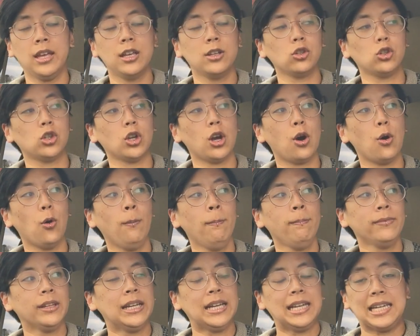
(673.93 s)
So
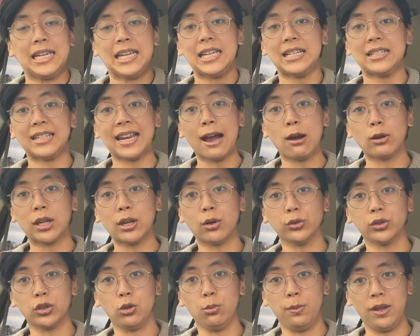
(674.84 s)
he's now
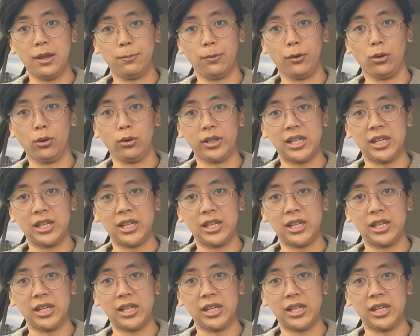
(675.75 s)
killed 2 people.